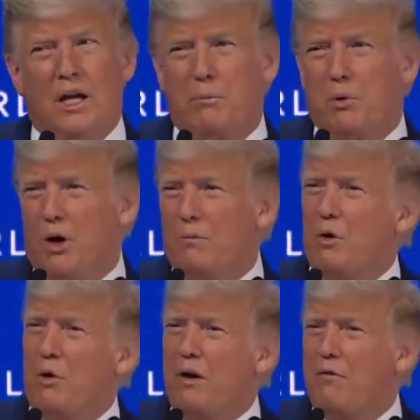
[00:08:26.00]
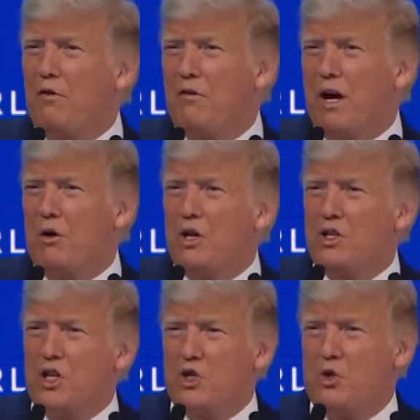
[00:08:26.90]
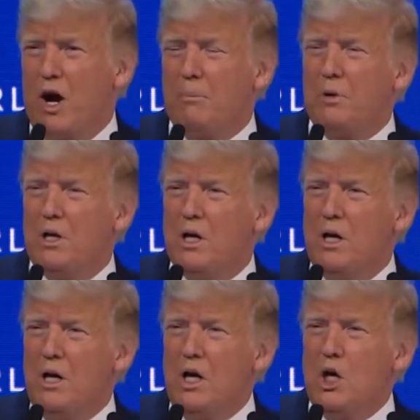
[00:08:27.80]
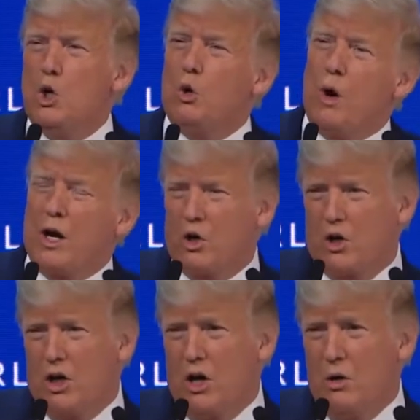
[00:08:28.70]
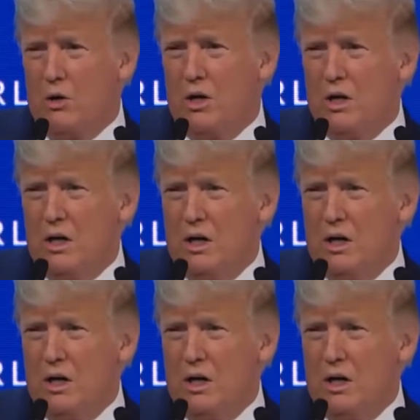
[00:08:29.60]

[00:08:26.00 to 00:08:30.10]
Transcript: The unemployment rate for veterans has dropped to a record low.